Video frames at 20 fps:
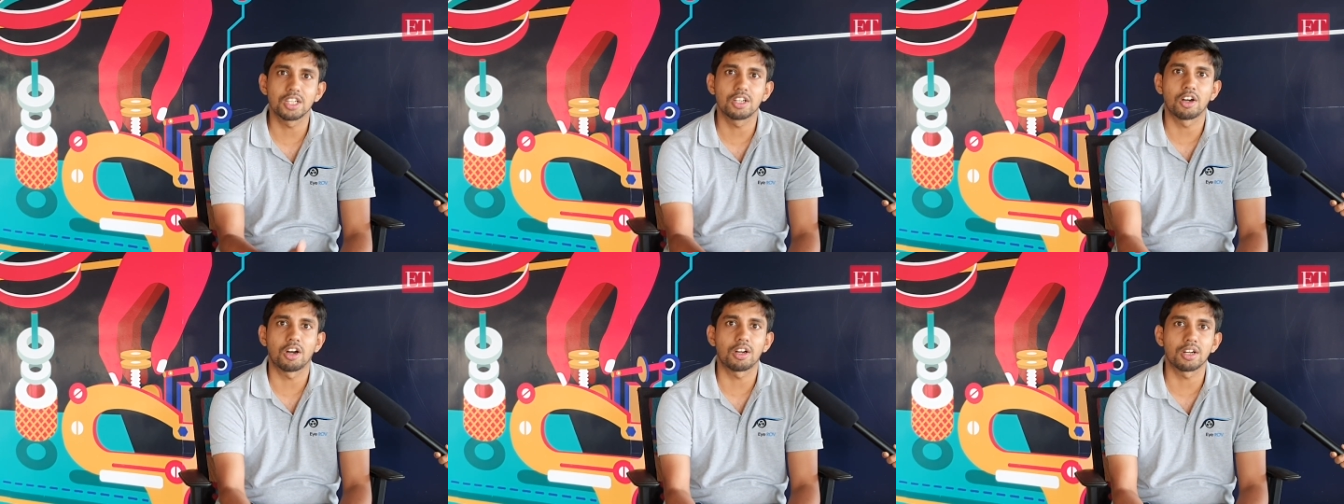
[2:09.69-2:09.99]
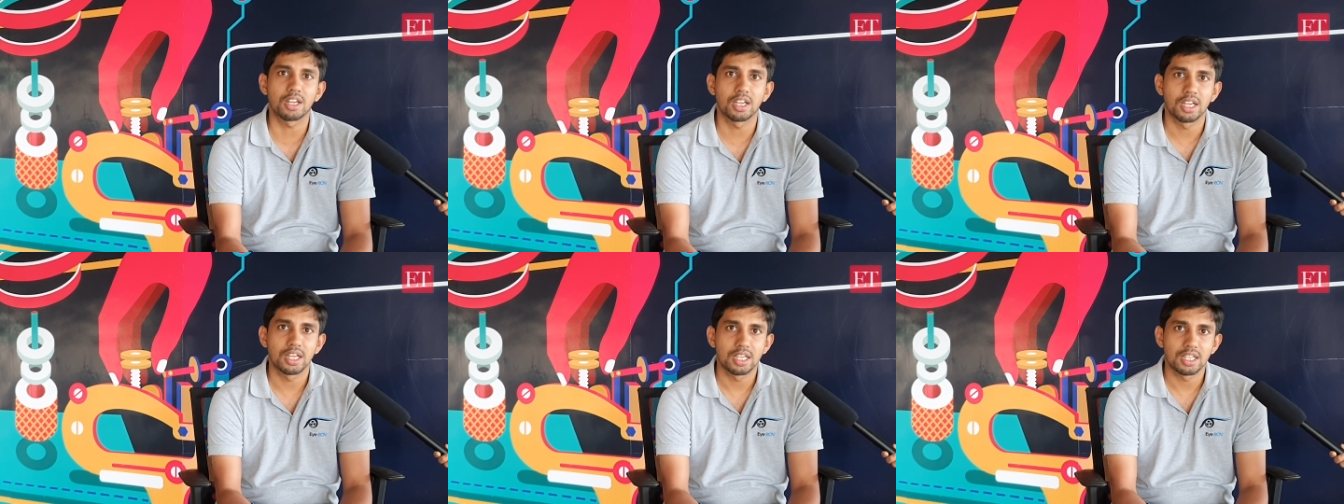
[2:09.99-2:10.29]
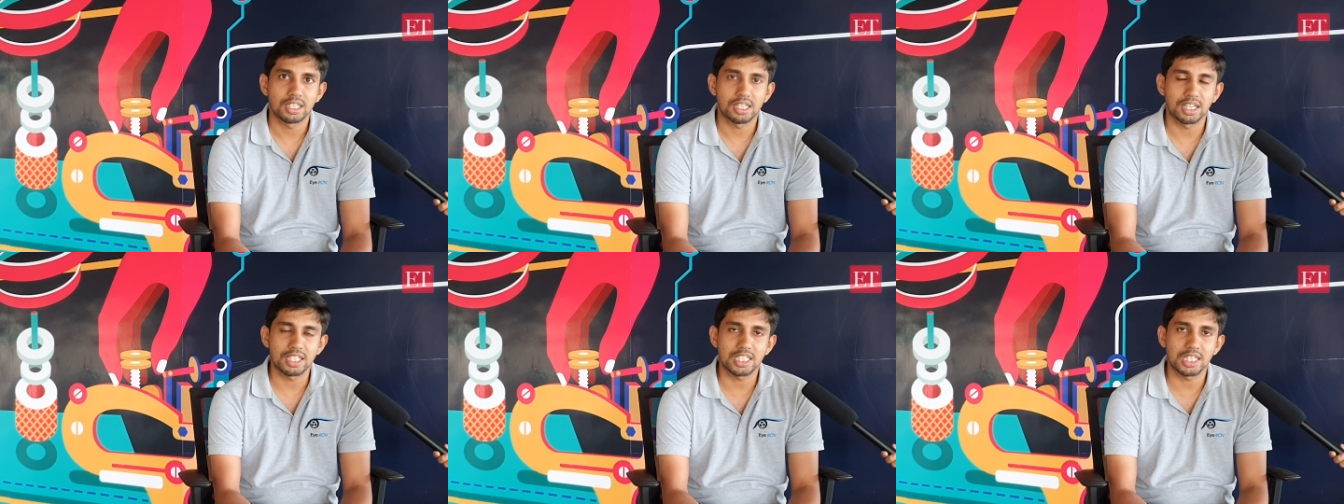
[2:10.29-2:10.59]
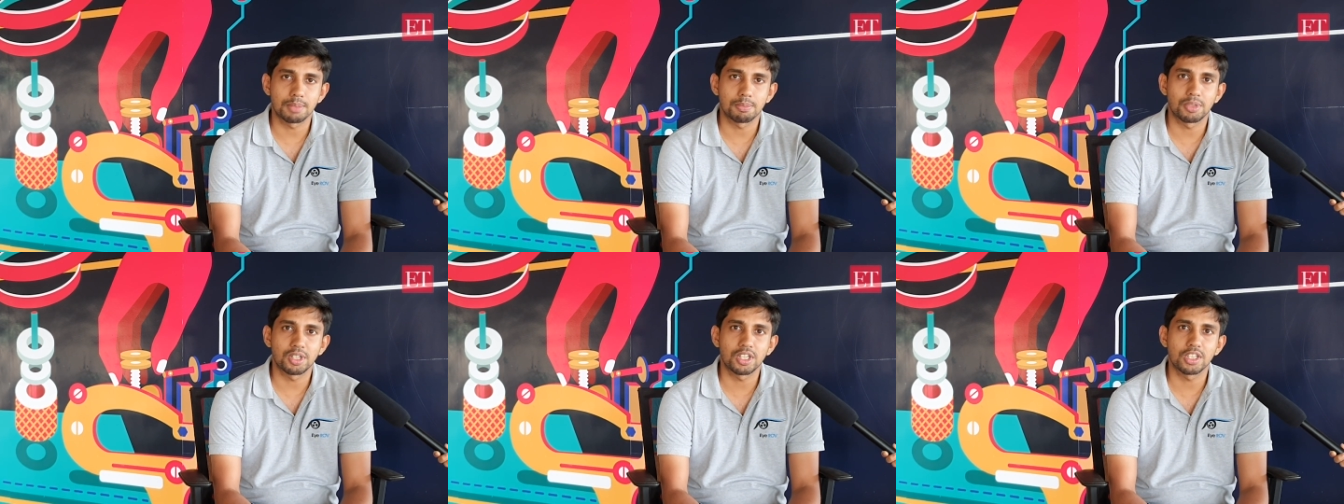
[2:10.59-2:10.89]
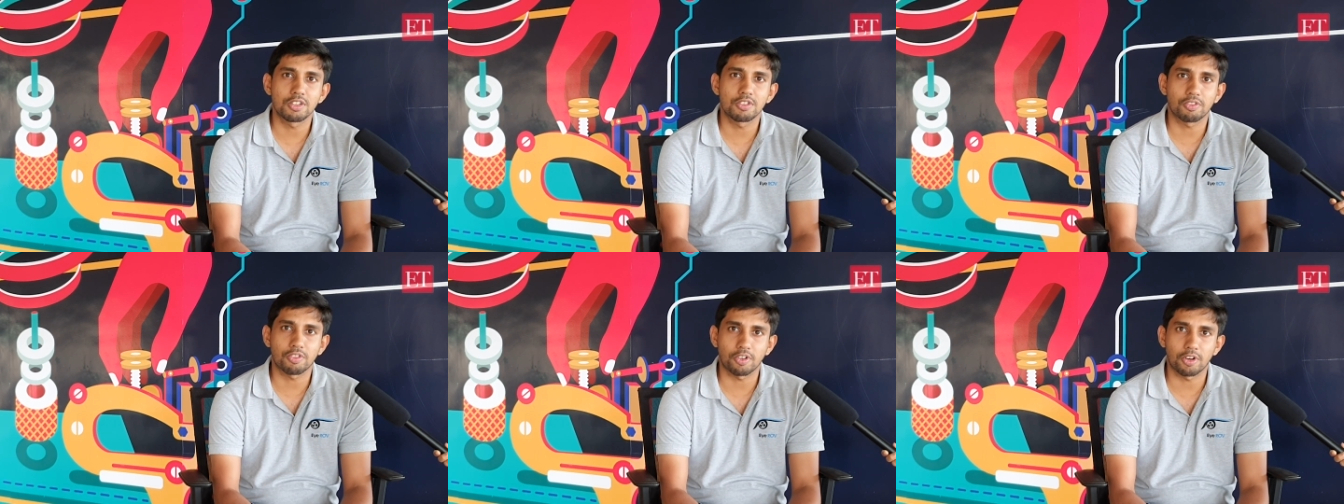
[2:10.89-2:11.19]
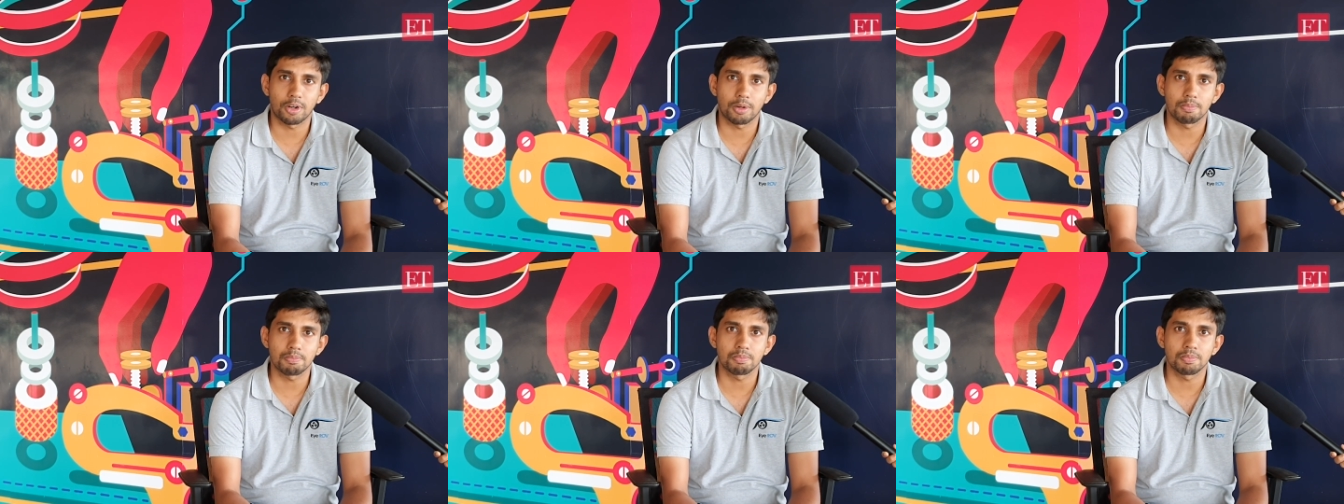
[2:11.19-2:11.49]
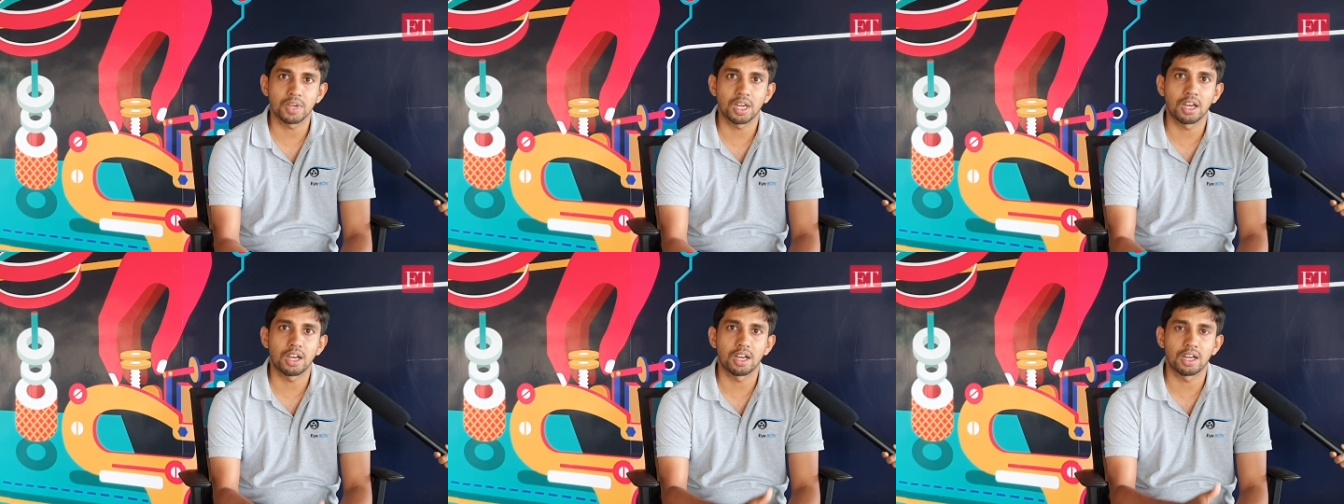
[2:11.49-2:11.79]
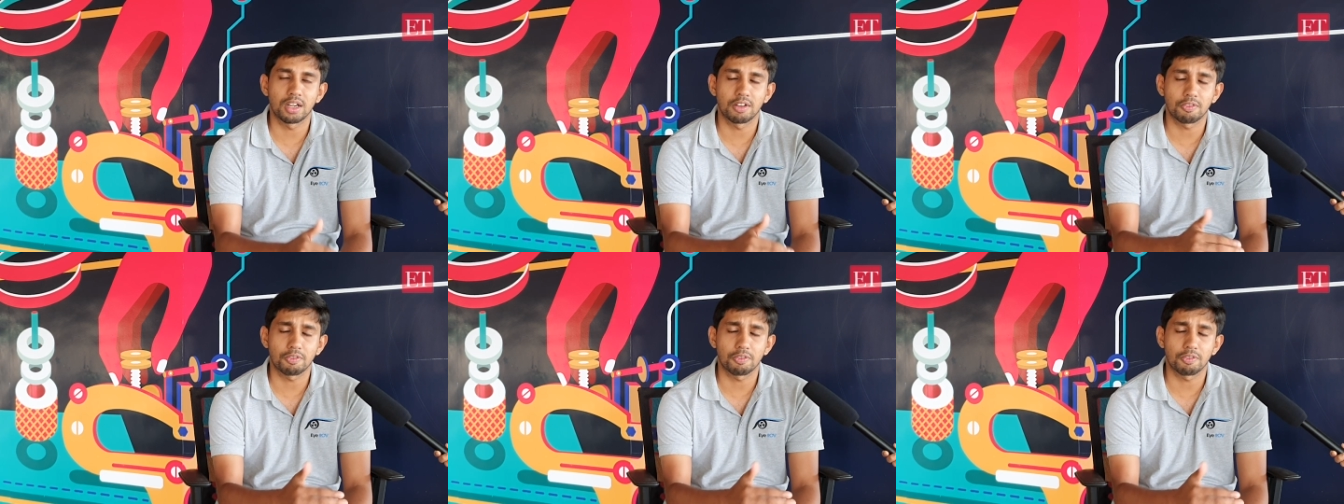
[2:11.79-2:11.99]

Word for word: got customers from uh,